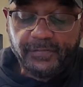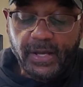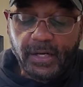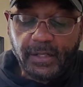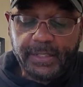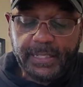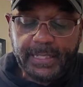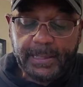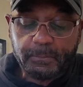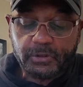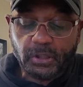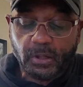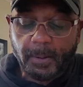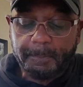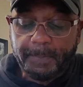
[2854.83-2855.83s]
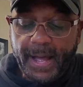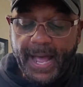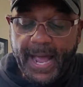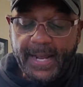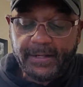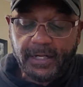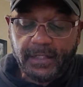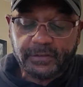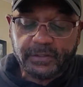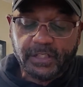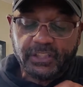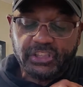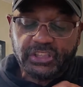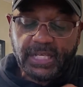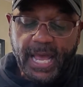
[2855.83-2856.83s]
Elohim shall abide under the
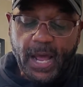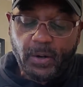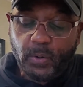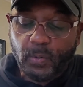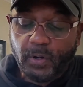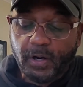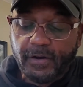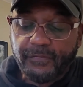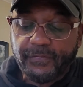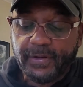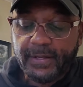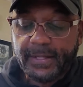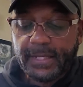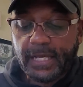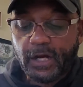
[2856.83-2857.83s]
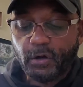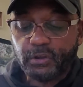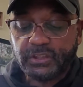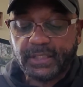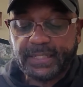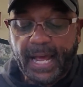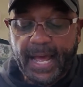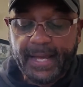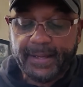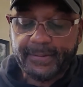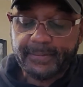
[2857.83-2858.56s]
shadow of El Shaddai.